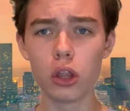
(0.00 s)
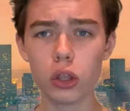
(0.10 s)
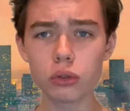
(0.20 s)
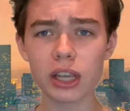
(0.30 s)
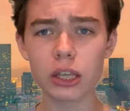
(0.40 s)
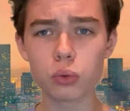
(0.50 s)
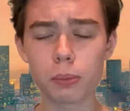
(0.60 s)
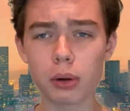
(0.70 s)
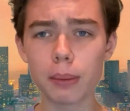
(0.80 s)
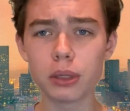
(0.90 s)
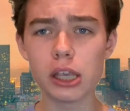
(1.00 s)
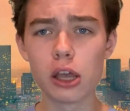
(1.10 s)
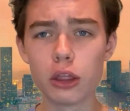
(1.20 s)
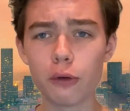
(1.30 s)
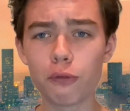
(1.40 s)
Those guys were probably
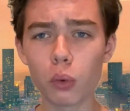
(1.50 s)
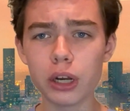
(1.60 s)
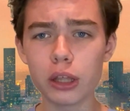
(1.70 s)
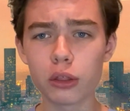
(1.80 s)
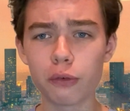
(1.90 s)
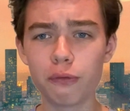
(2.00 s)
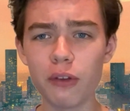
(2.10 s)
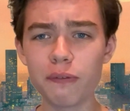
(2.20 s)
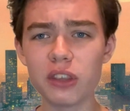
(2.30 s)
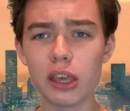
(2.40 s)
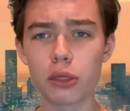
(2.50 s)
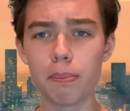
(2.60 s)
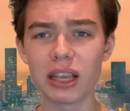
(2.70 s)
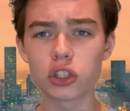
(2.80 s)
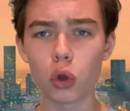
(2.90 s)
the 40th or 50th
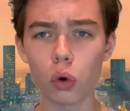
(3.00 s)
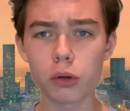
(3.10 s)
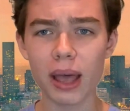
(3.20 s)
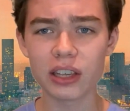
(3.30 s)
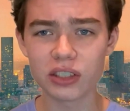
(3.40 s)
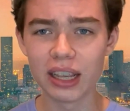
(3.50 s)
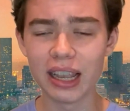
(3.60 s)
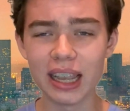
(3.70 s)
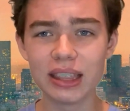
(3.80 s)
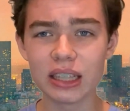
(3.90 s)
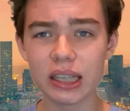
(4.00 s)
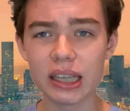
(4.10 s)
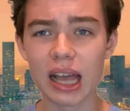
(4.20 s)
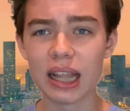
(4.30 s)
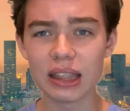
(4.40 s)
best quarterbacks in the
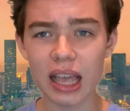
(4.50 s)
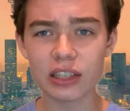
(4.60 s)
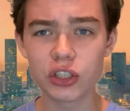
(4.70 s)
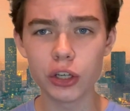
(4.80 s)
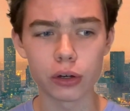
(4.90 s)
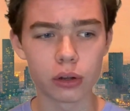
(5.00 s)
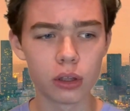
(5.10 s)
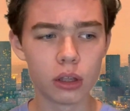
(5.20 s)
league last year.